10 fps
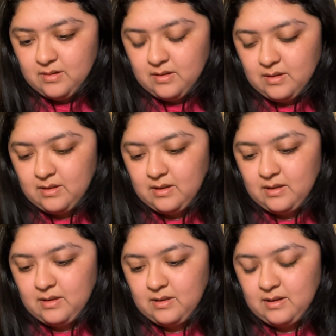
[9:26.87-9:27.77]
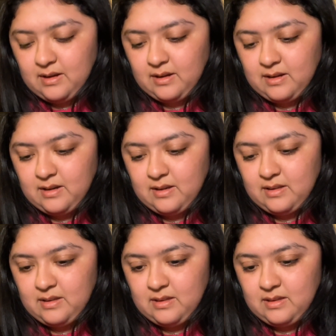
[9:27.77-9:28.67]
then I got
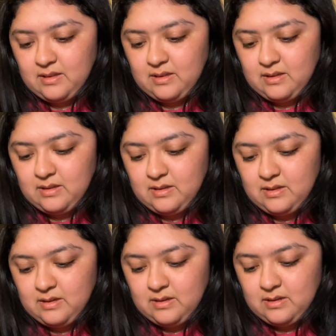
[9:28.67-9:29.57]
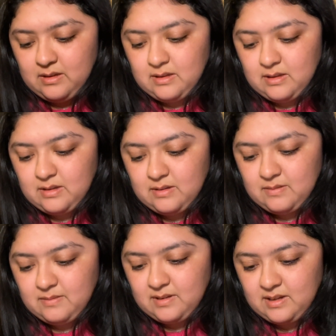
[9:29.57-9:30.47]
this
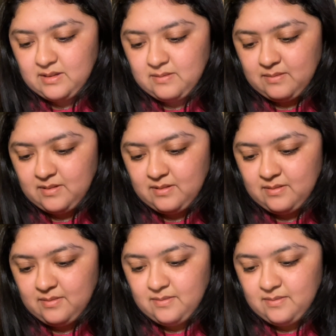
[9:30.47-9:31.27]
one as well.